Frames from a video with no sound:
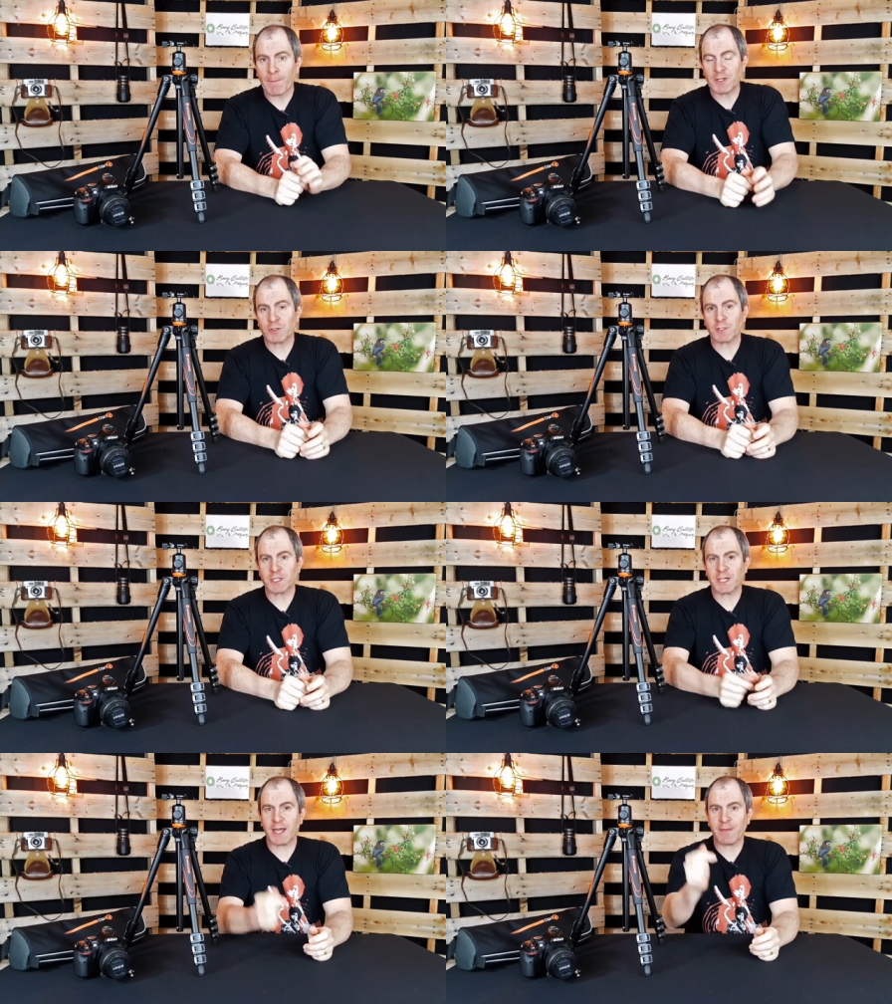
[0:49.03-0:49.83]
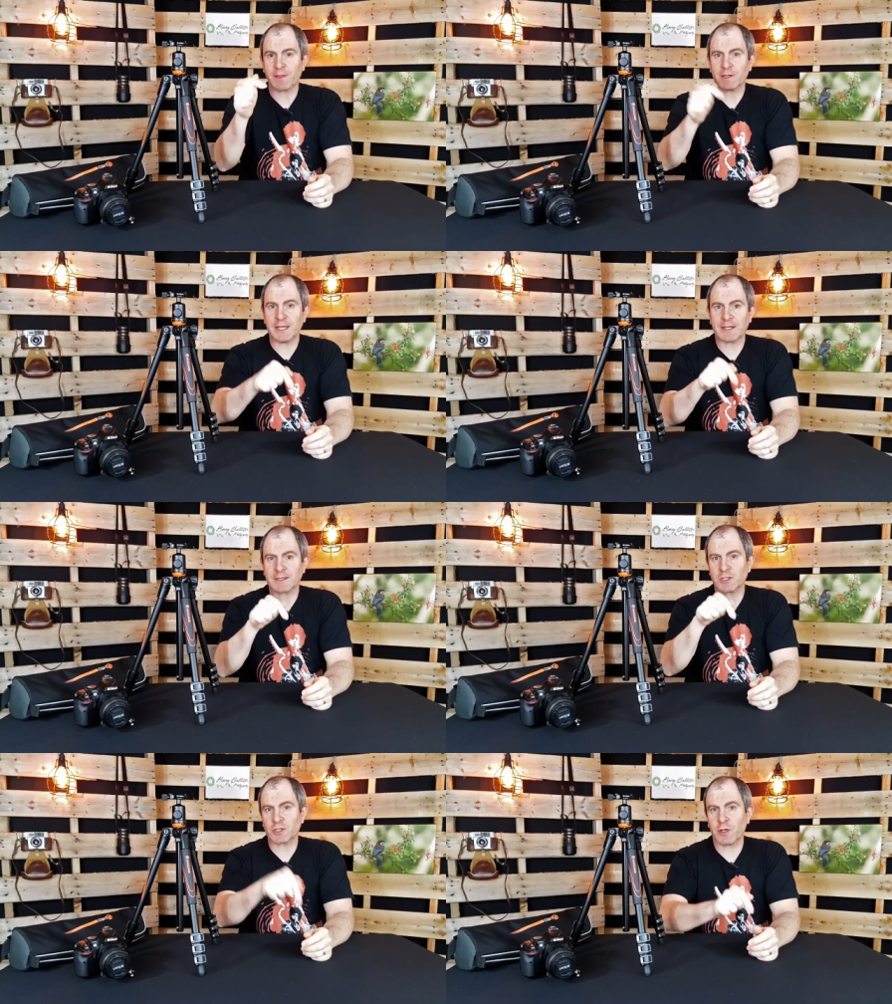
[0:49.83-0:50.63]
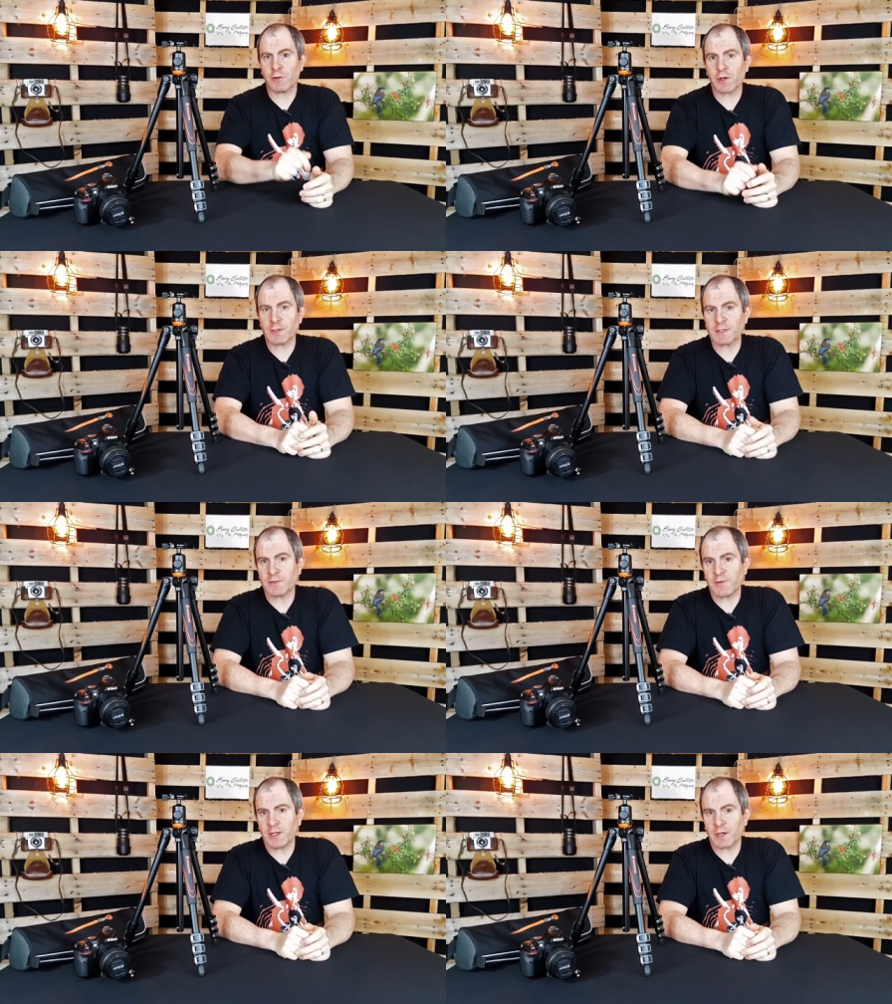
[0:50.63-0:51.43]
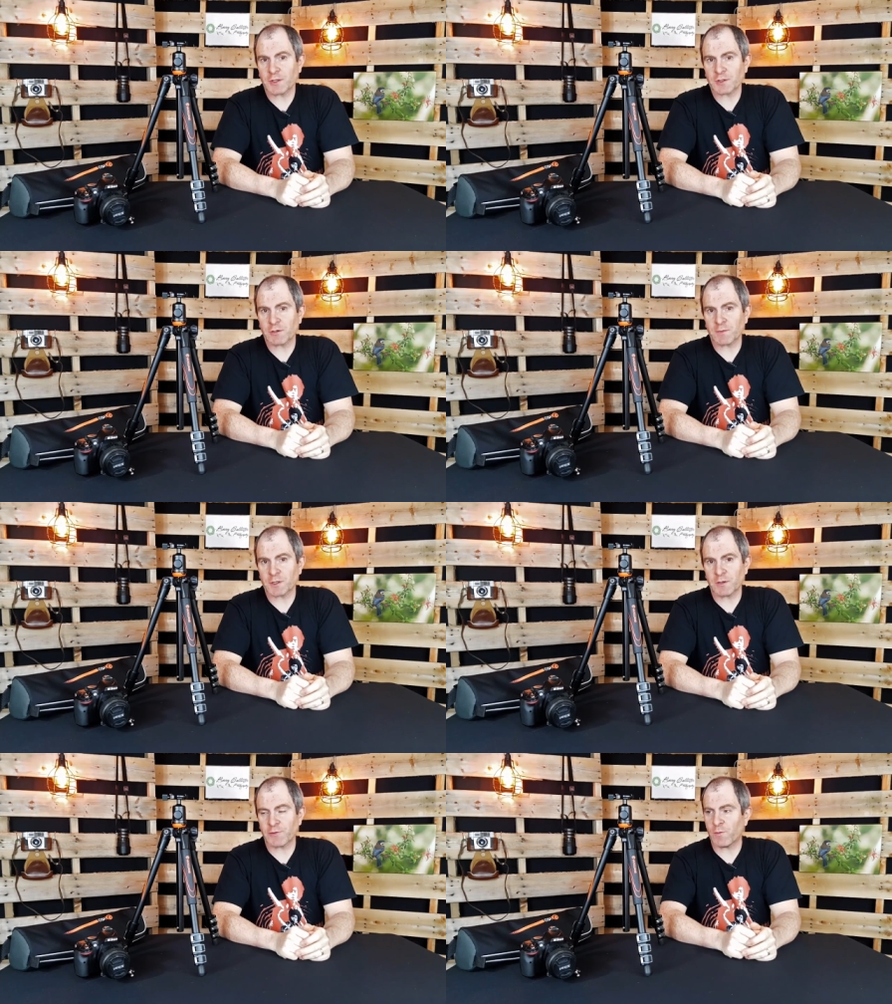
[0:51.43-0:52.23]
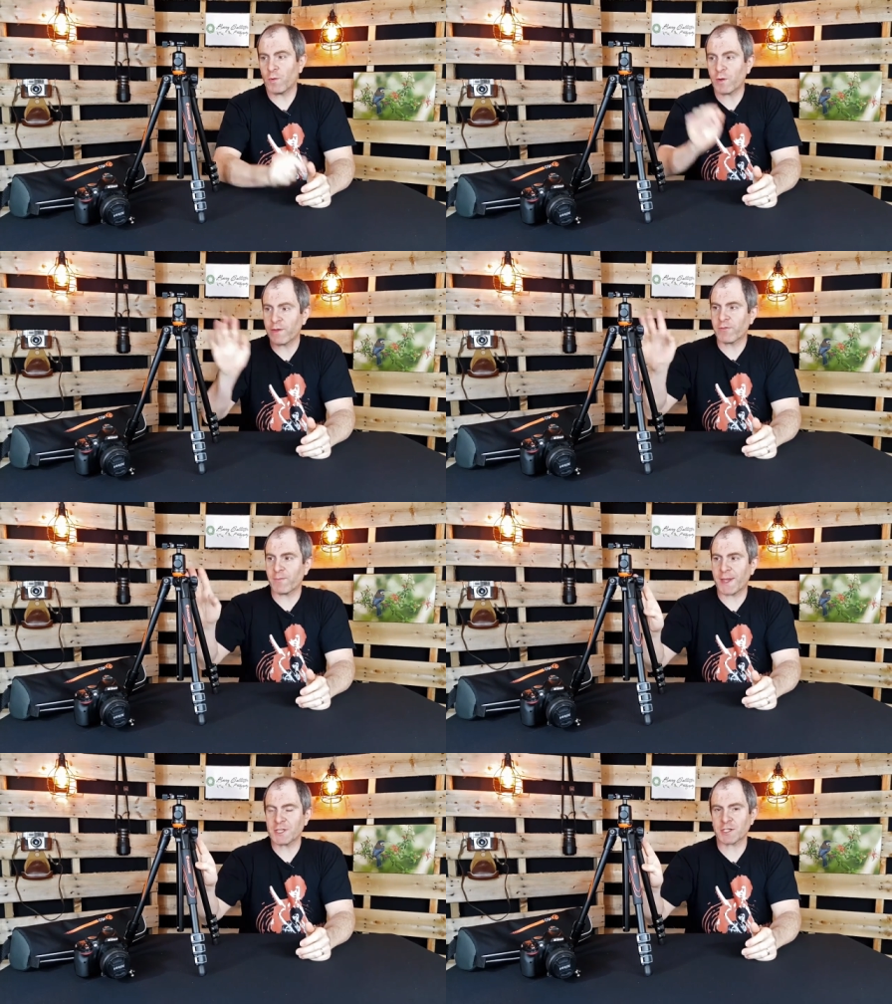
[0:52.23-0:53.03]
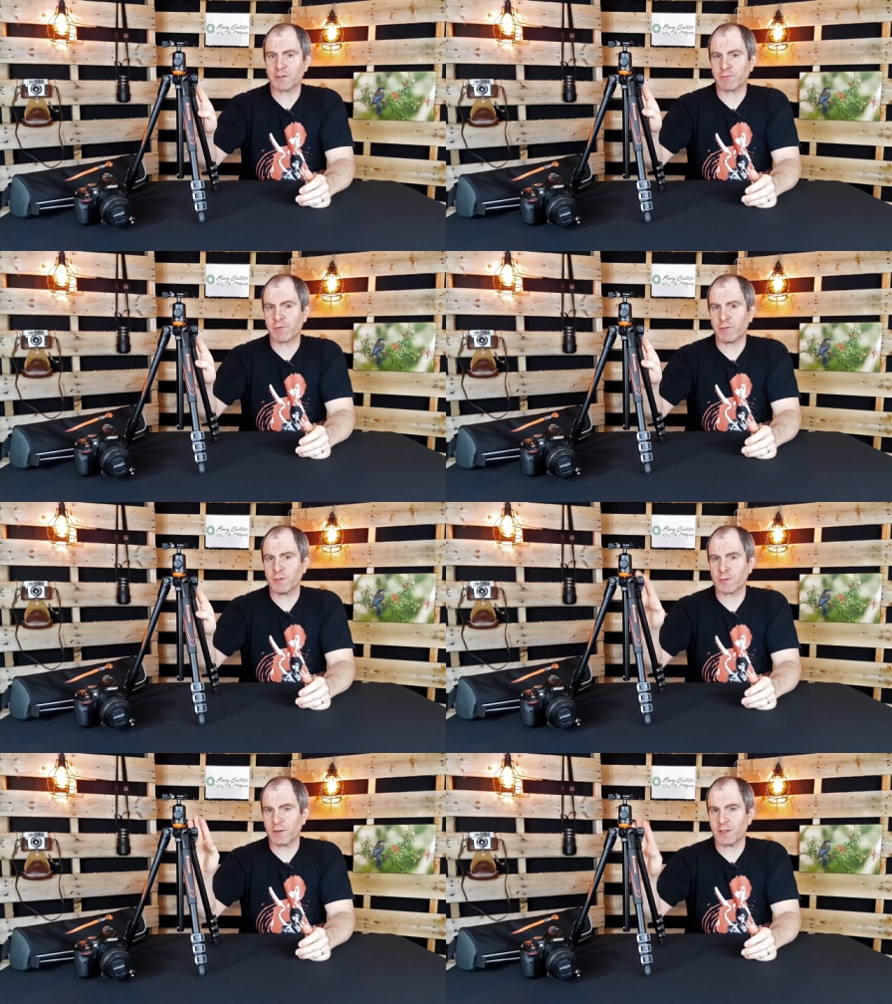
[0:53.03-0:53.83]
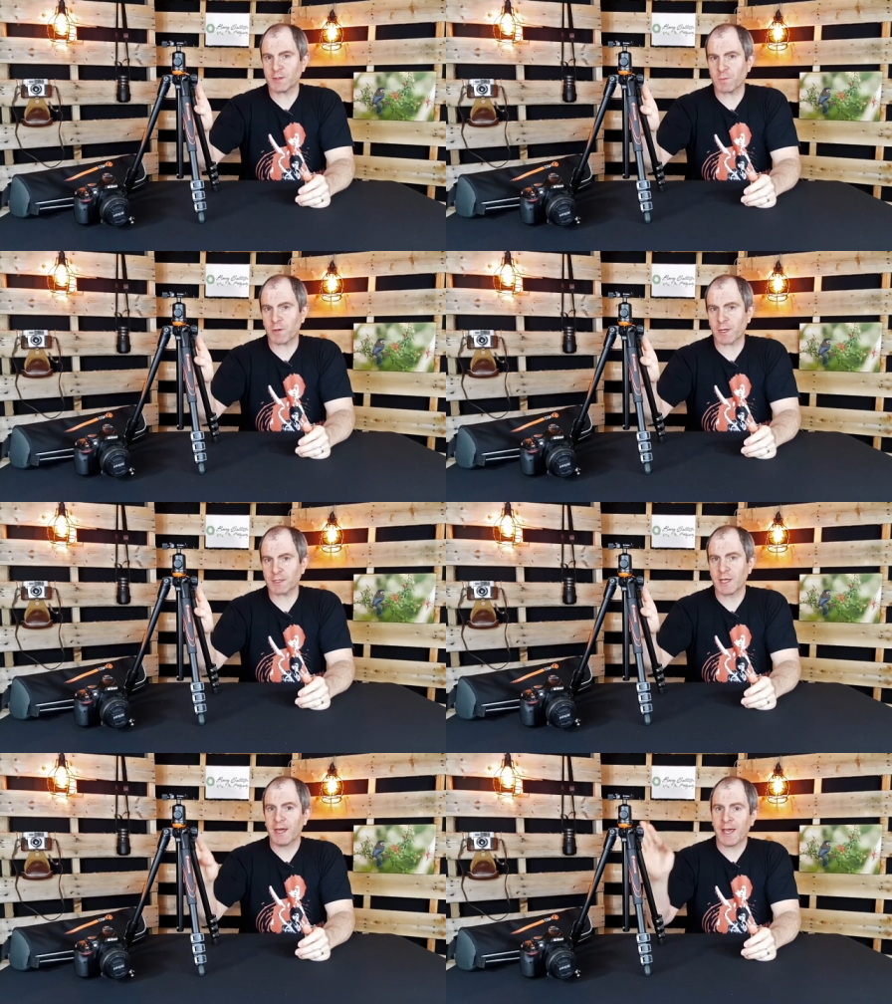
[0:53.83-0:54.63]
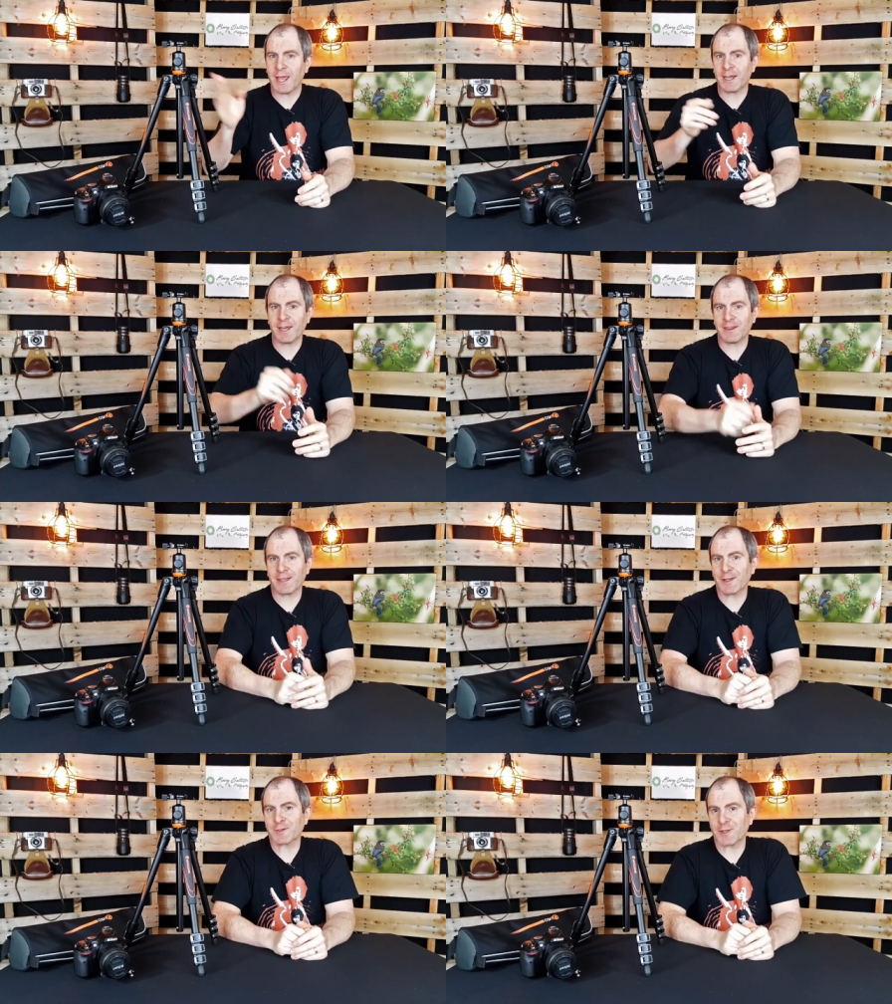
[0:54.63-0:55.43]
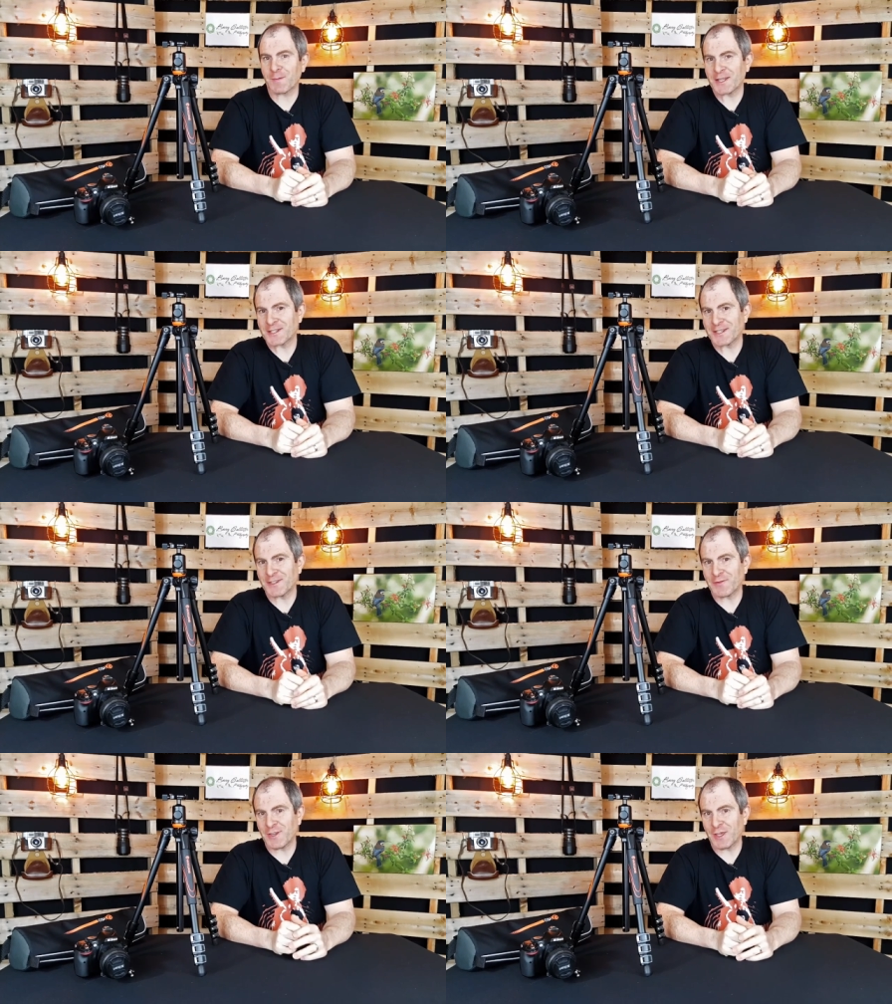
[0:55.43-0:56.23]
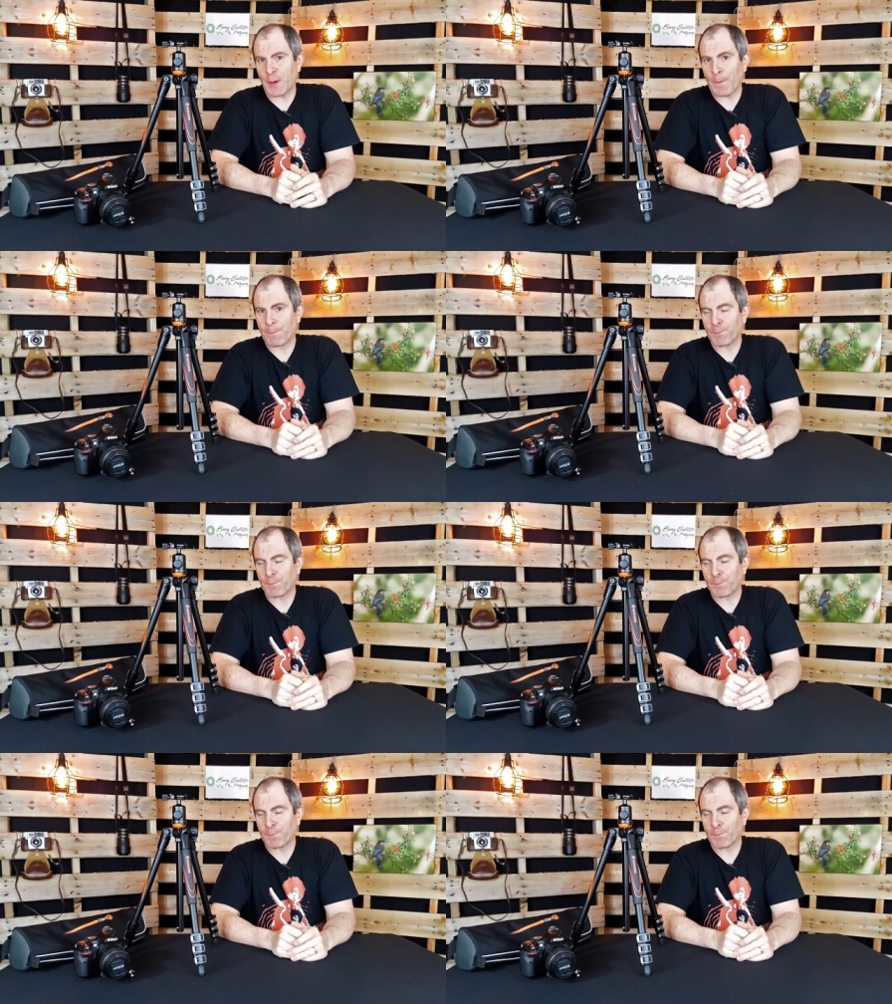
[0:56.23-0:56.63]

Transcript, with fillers: Be sure to check out the links and show notes in the video description for more information and reviews on this product and anything else I mentioned in the video